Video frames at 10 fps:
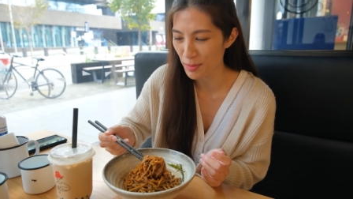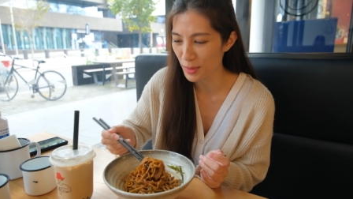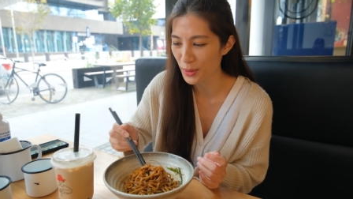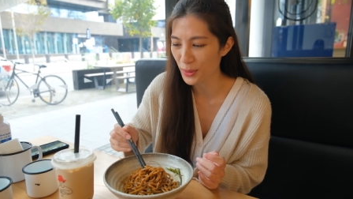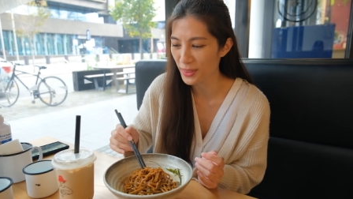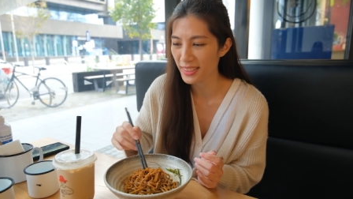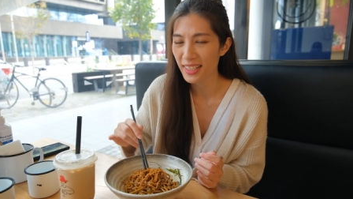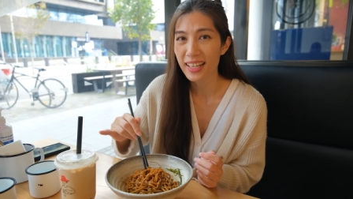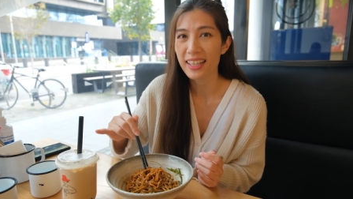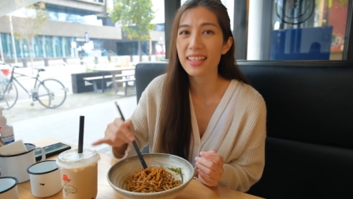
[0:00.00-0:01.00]
people call it.
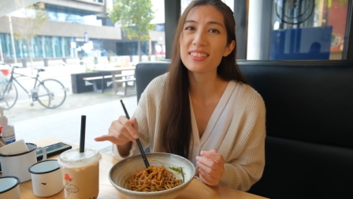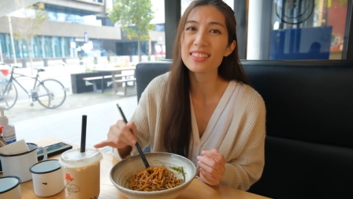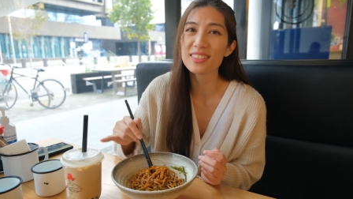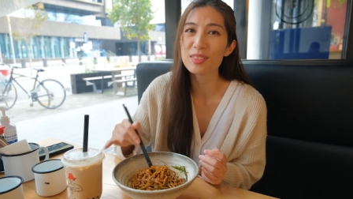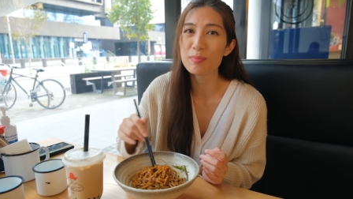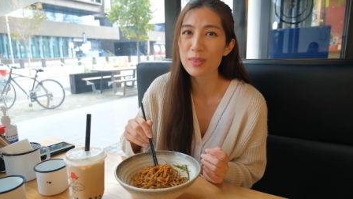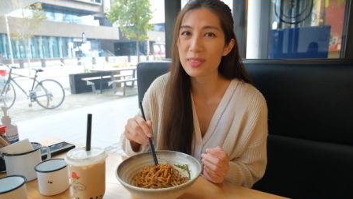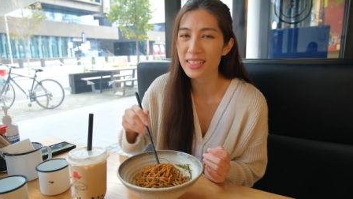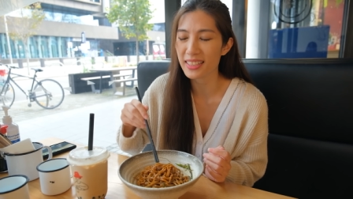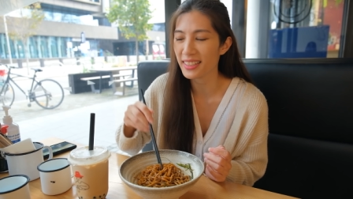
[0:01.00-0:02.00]
And they also do milk
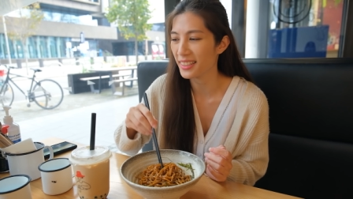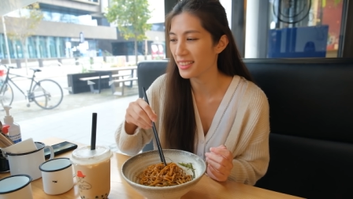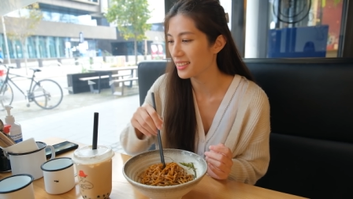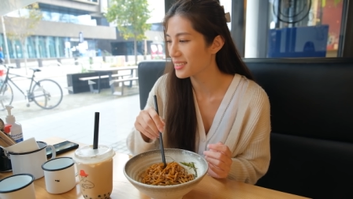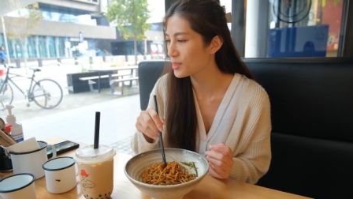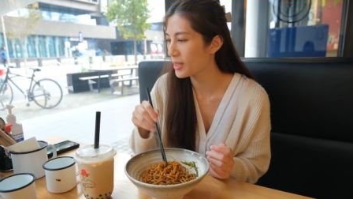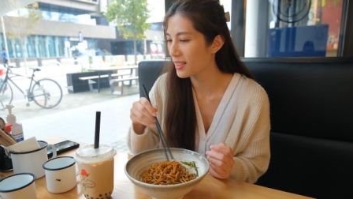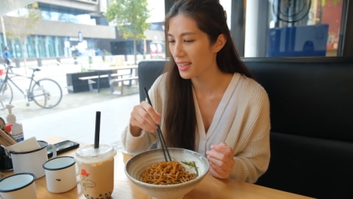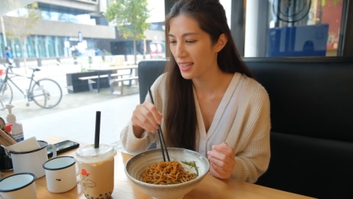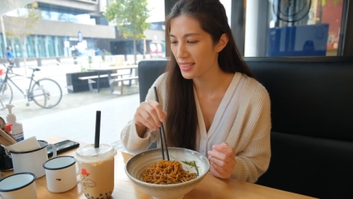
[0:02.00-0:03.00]
tea here, as
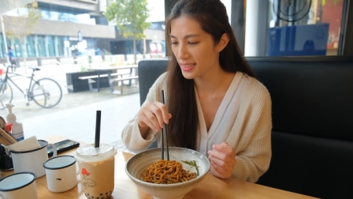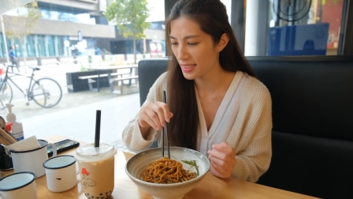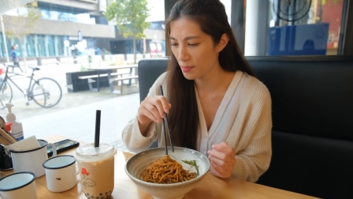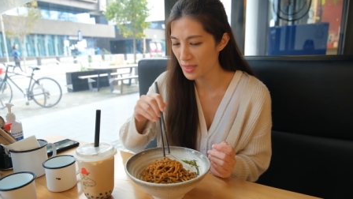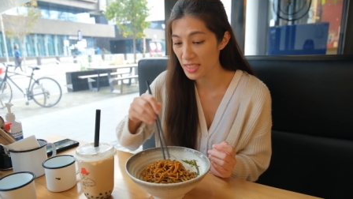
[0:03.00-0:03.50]
well as um,